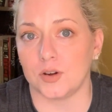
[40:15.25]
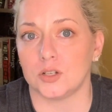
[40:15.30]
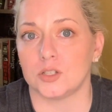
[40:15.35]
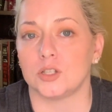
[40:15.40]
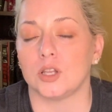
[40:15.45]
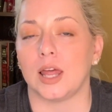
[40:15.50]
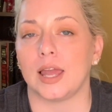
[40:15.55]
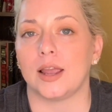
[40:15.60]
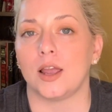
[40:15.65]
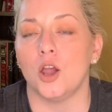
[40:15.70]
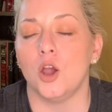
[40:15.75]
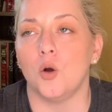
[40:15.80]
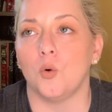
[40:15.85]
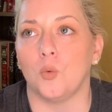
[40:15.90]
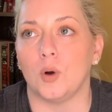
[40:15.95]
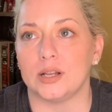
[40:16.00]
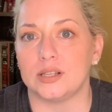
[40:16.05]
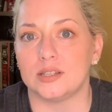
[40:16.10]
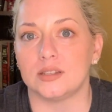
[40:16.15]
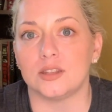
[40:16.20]
So like,
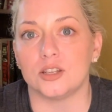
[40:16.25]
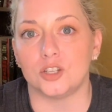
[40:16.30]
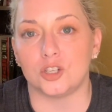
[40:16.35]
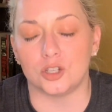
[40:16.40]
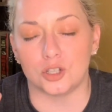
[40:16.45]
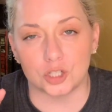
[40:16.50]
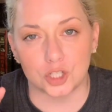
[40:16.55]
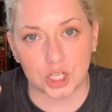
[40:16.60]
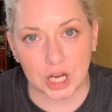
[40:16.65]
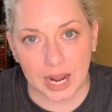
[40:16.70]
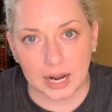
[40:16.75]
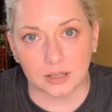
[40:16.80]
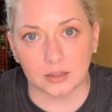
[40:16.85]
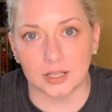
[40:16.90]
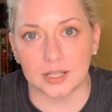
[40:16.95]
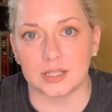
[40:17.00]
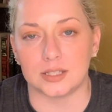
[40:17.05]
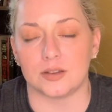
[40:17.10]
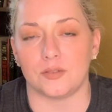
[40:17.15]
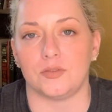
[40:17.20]
what's the
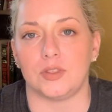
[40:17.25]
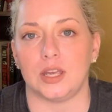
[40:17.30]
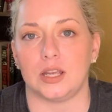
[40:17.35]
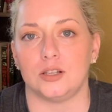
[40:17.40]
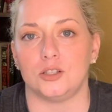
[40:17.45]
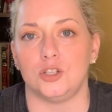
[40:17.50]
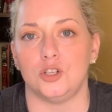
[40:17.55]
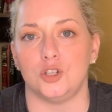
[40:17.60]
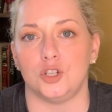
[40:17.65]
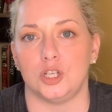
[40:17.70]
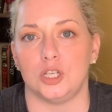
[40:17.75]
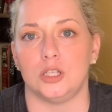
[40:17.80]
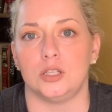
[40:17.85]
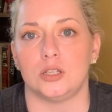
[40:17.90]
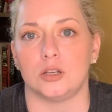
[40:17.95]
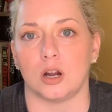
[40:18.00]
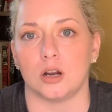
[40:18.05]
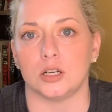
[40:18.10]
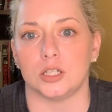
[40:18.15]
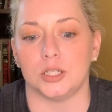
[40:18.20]
checklist of things you should
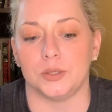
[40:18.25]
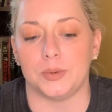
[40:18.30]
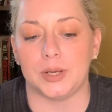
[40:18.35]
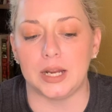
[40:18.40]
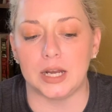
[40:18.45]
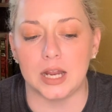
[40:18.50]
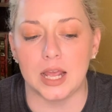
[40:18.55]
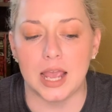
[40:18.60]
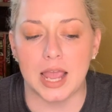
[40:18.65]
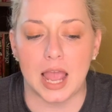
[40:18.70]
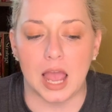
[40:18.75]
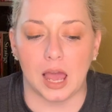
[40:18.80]
start doing?